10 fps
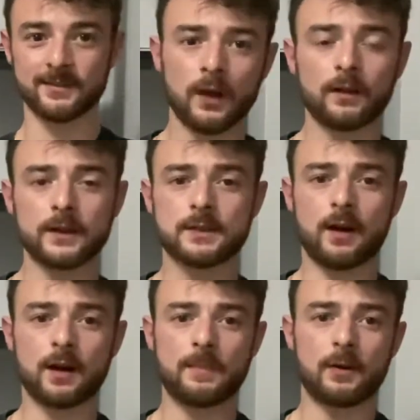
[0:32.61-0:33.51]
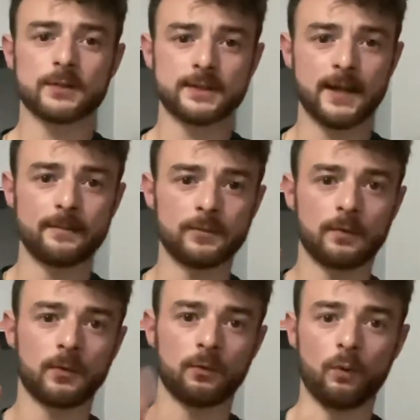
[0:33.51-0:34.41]
Let's talk about step
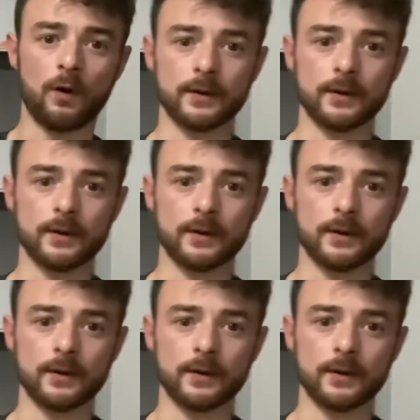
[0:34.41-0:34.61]
number 1.